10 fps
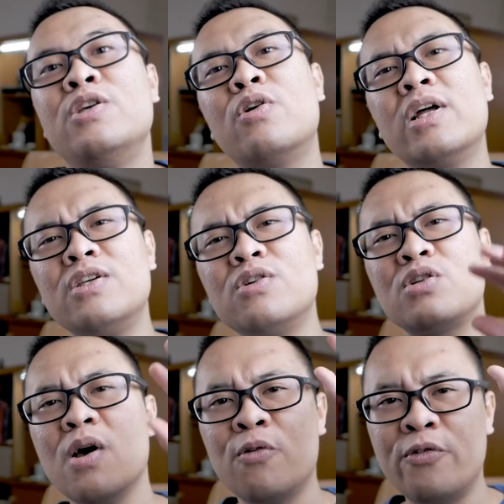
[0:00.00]
You can
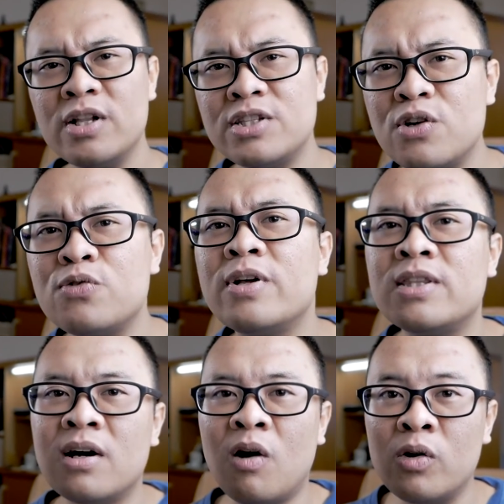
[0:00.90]
use filters with the